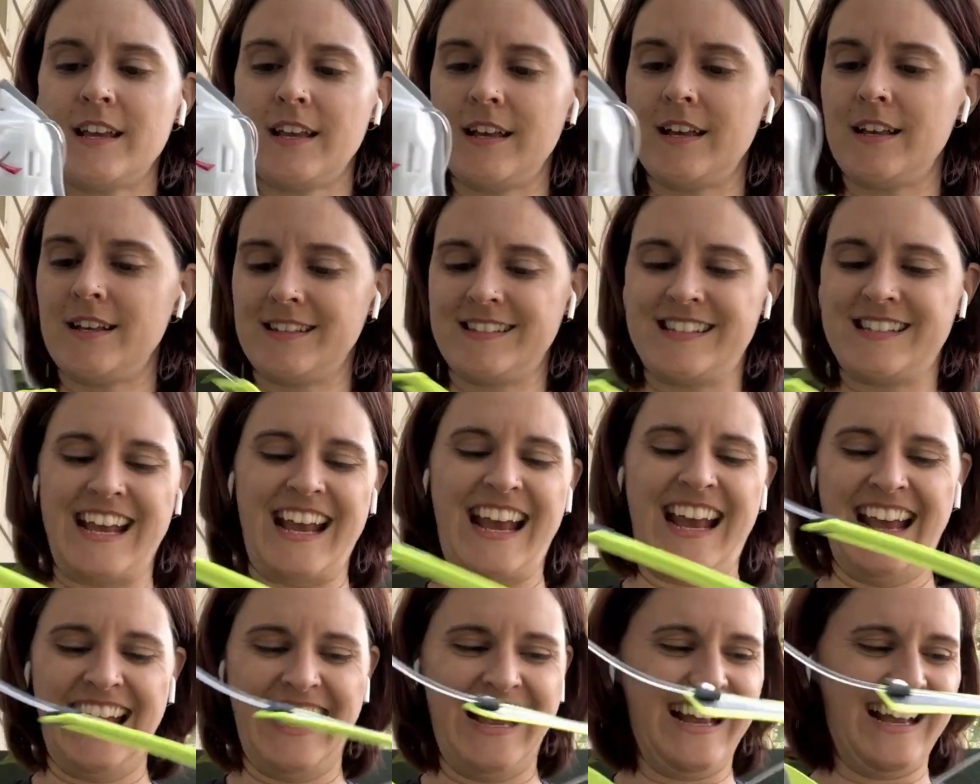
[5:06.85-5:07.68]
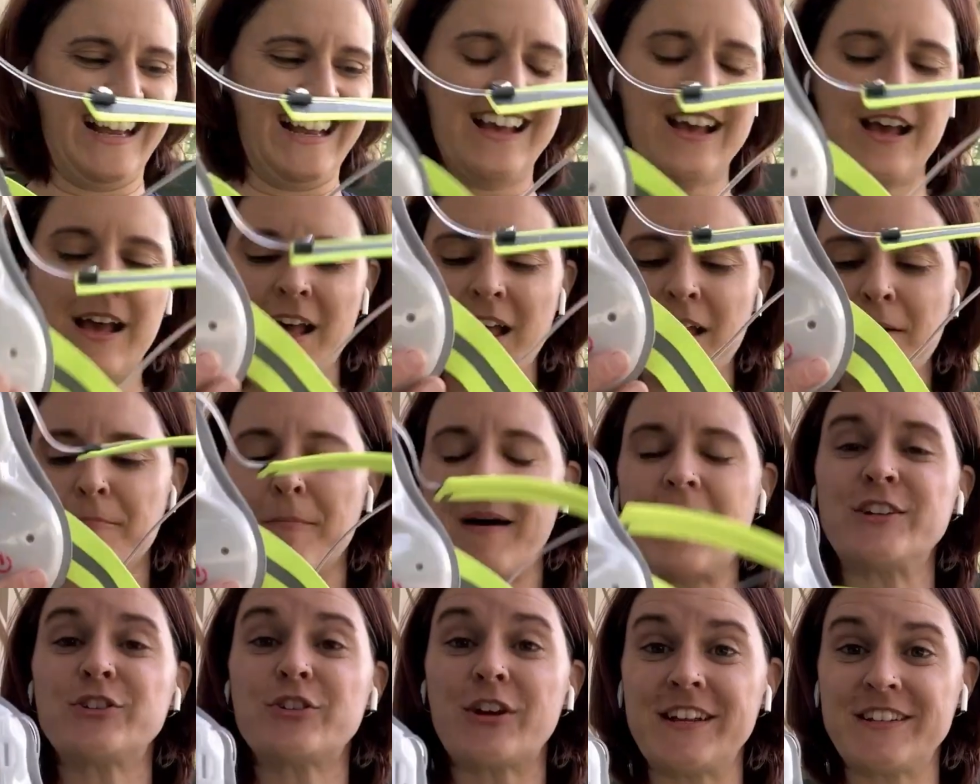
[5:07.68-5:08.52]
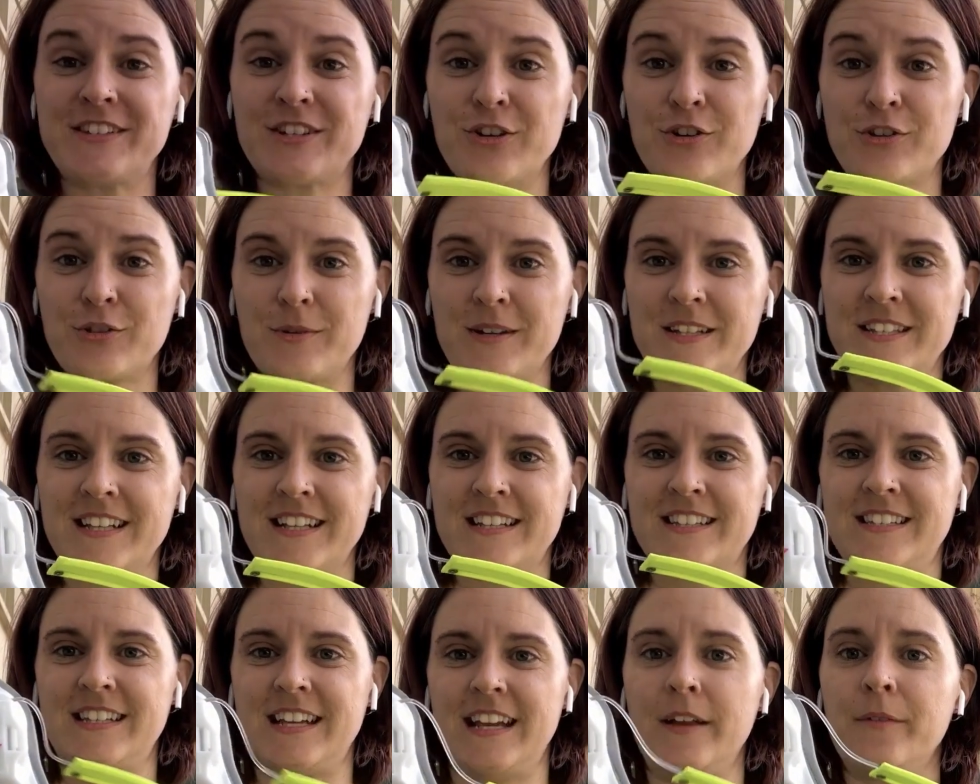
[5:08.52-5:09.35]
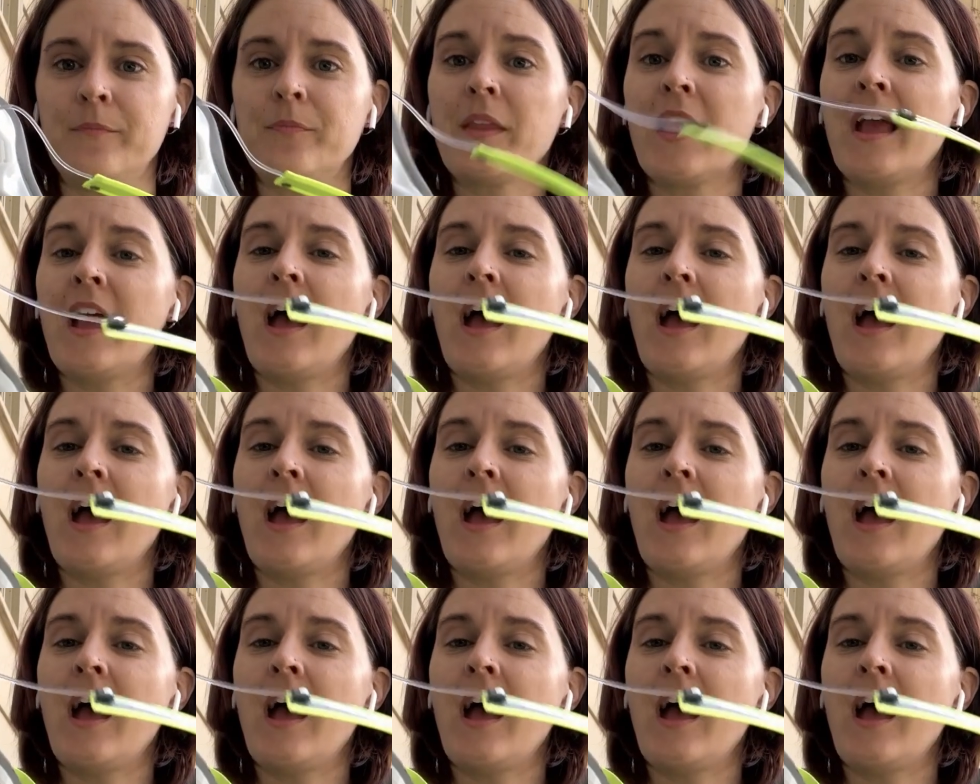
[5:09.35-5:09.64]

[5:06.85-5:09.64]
is my Tracer 360.